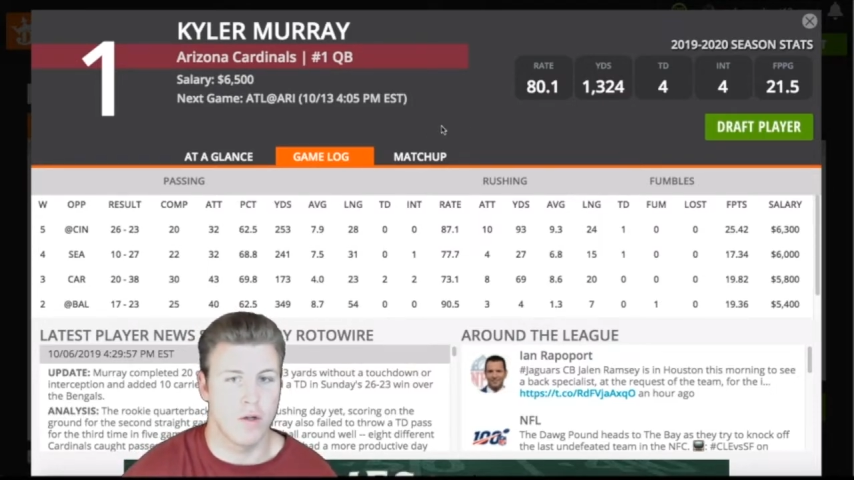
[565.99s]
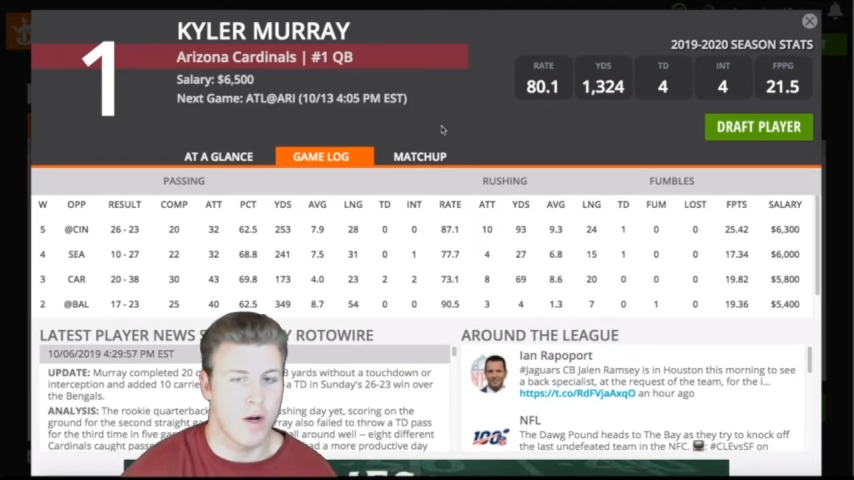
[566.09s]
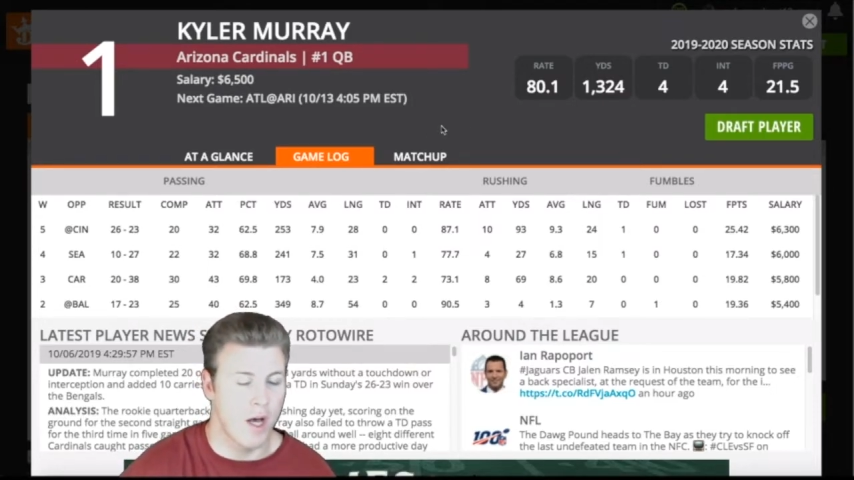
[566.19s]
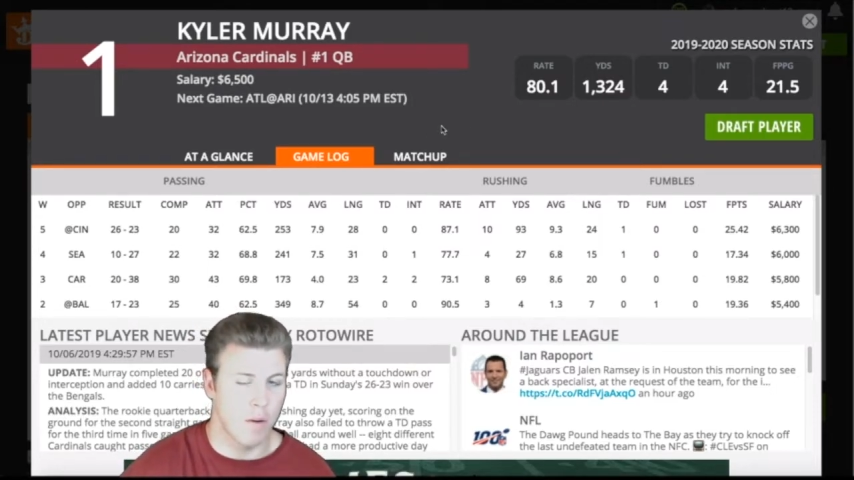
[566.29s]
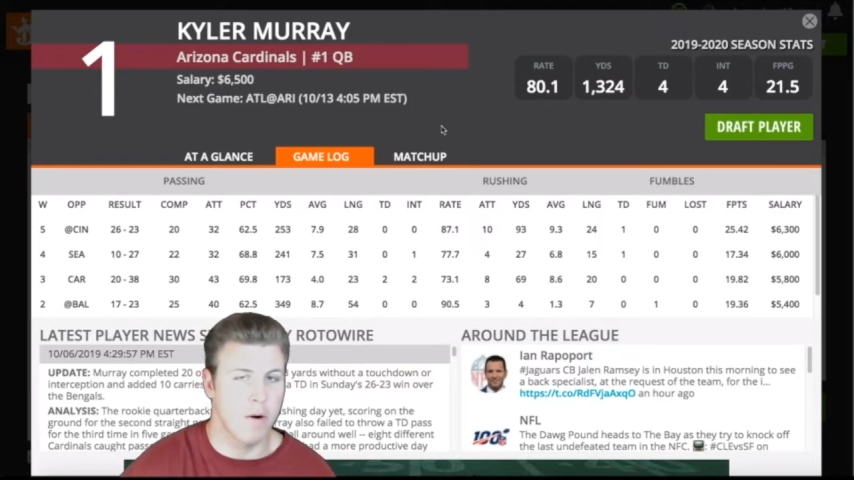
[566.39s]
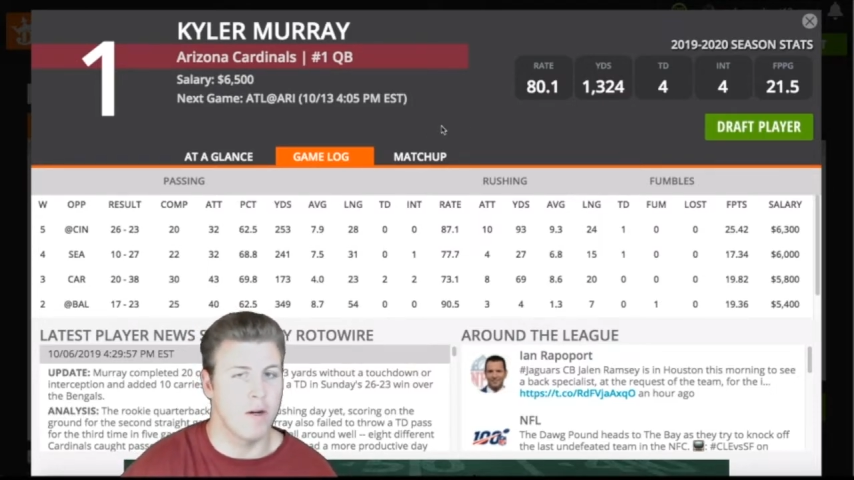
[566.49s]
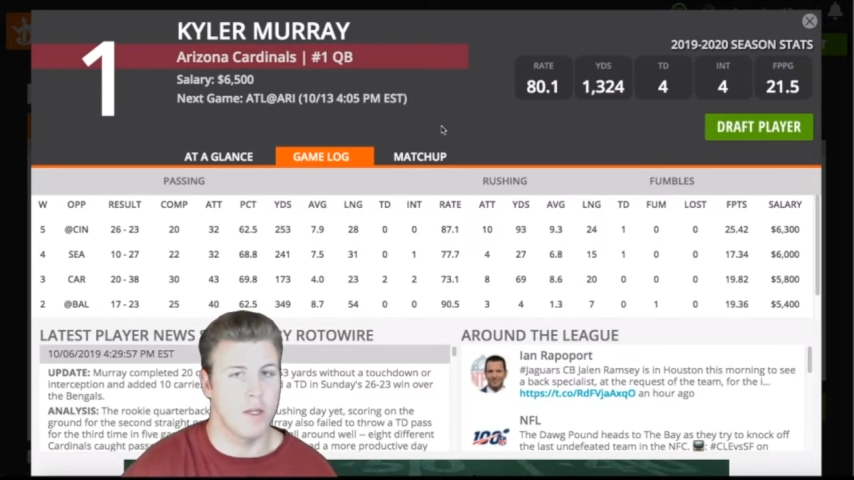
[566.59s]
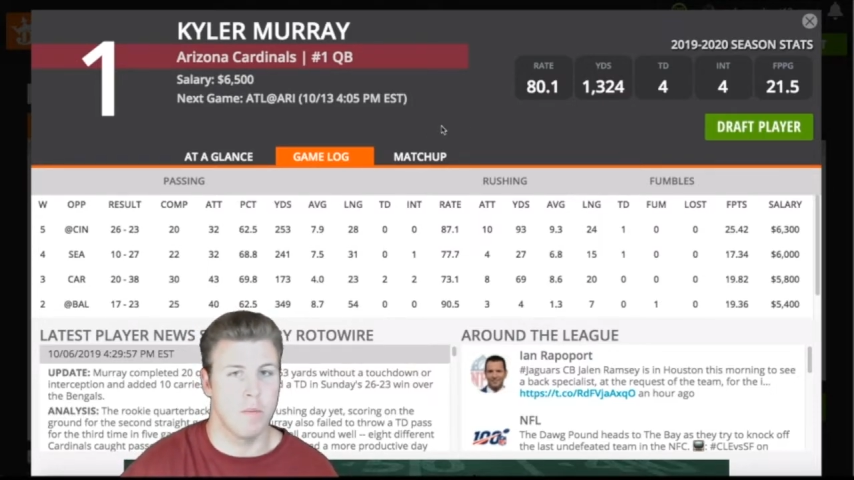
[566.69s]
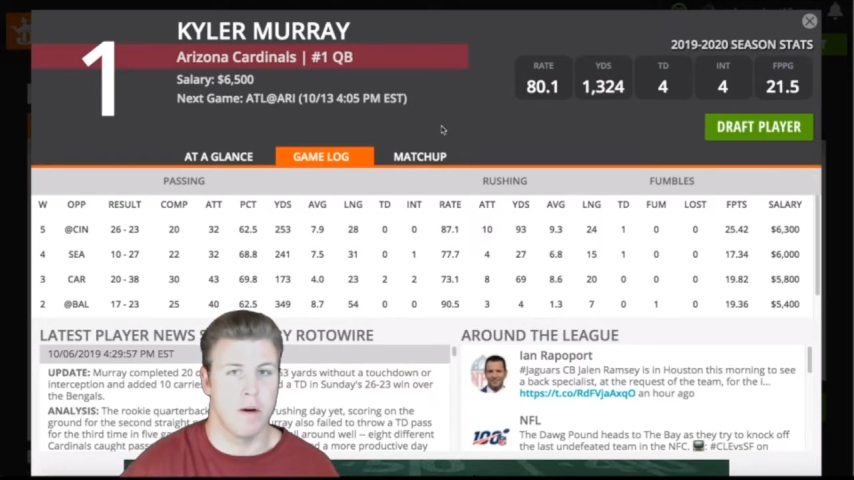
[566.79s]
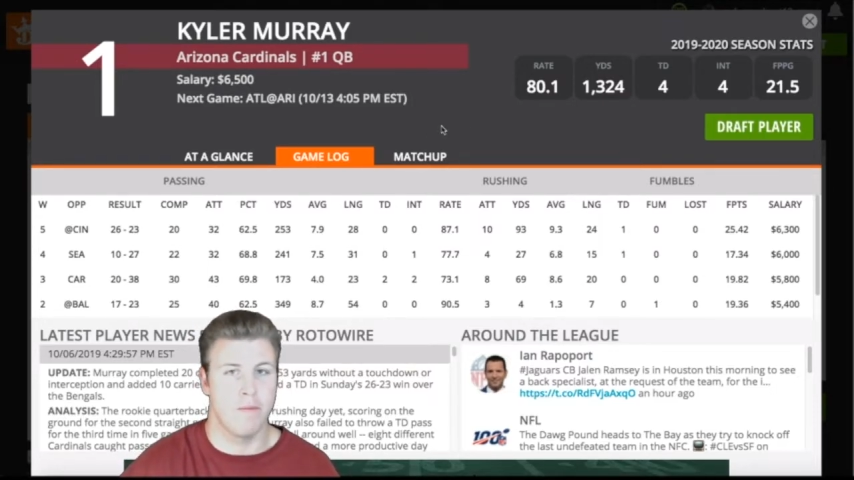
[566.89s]
so Kyler Murray's
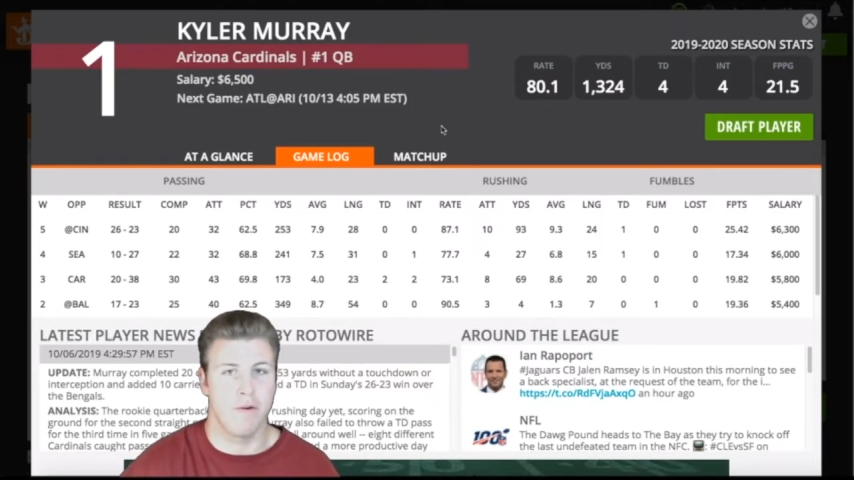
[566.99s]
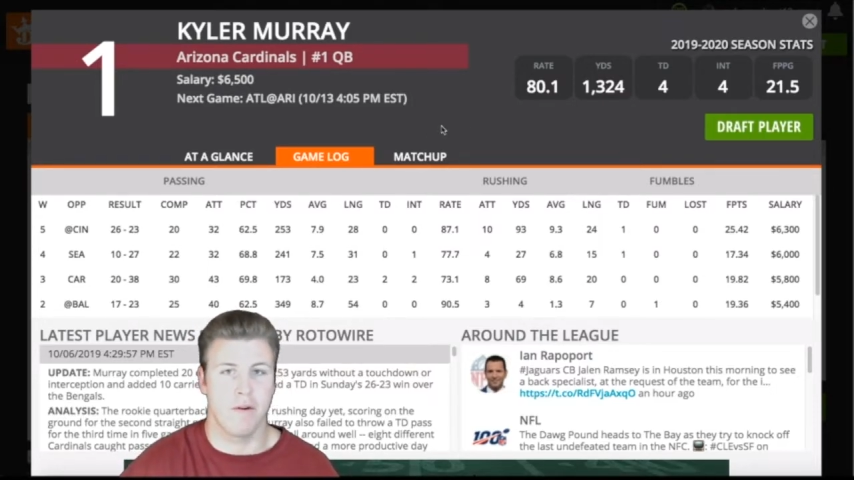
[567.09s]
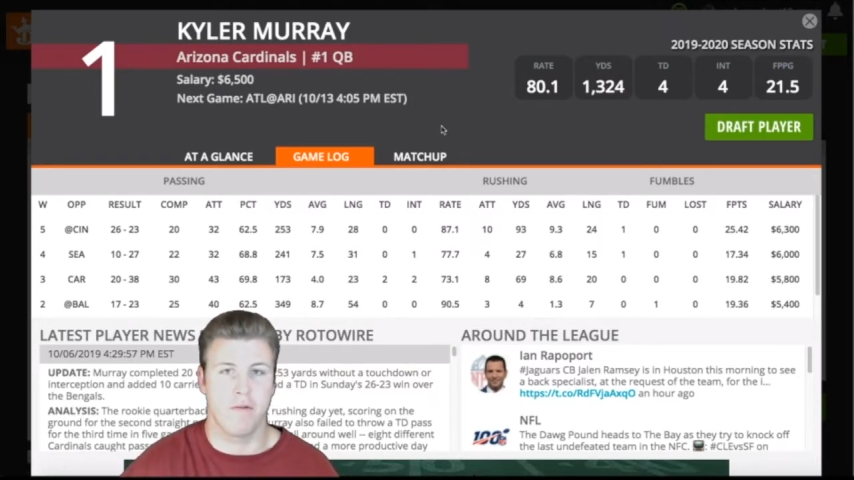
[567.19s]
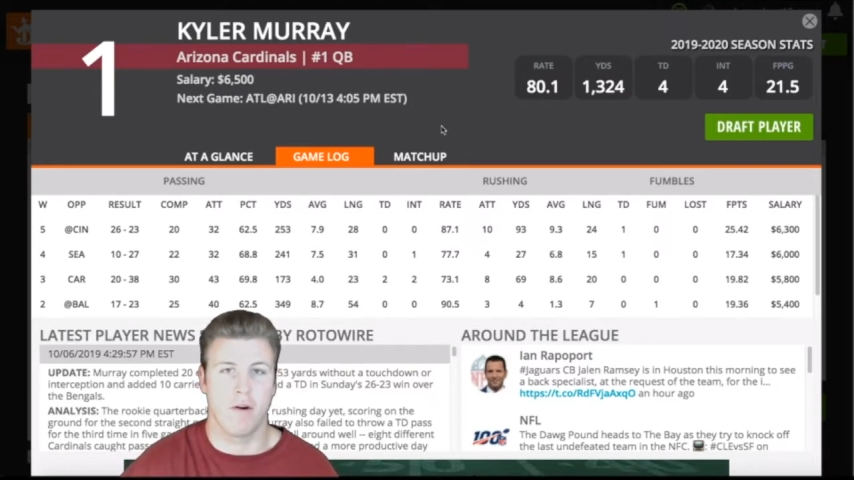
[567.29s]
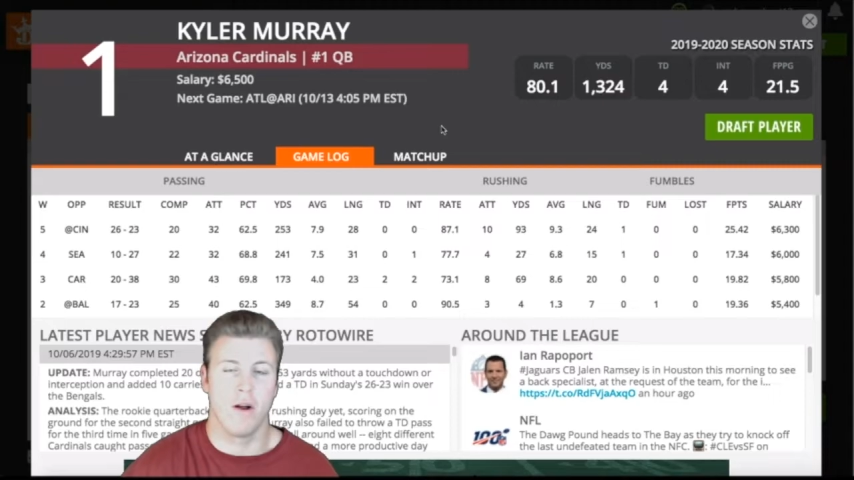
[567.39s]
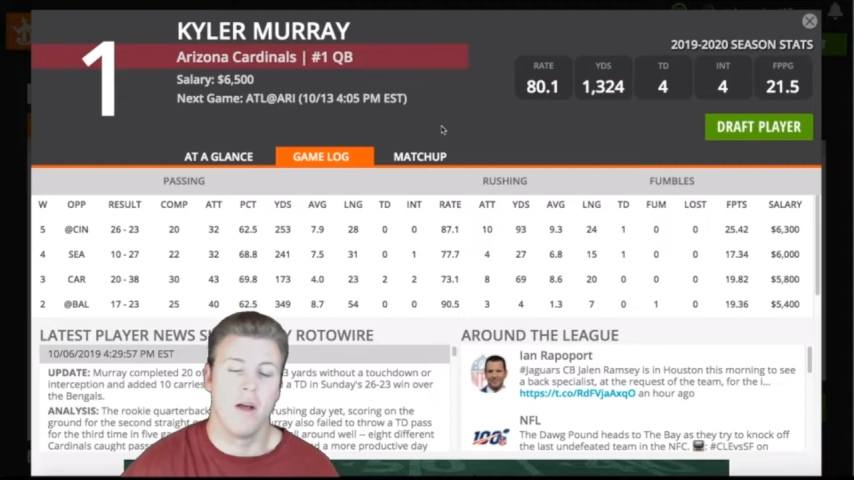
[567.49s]
going to put up 44.